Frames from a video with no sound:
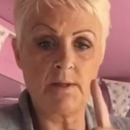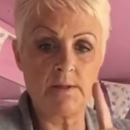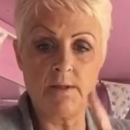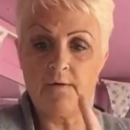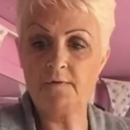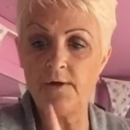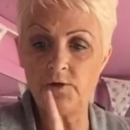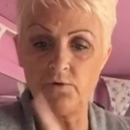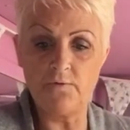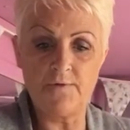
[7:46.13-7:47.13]
is
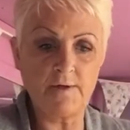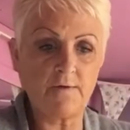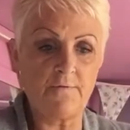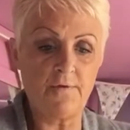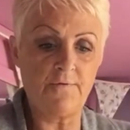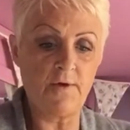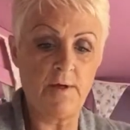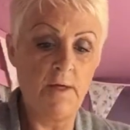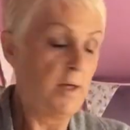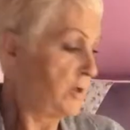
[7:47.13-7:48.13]
finishing off this
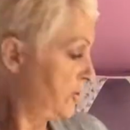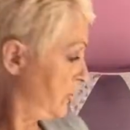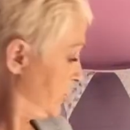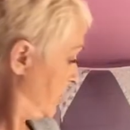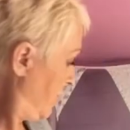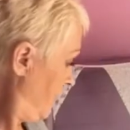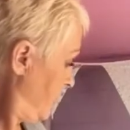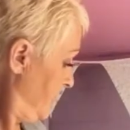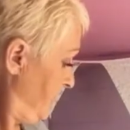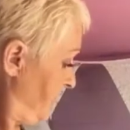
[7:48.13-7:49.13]
fluffy cushion cover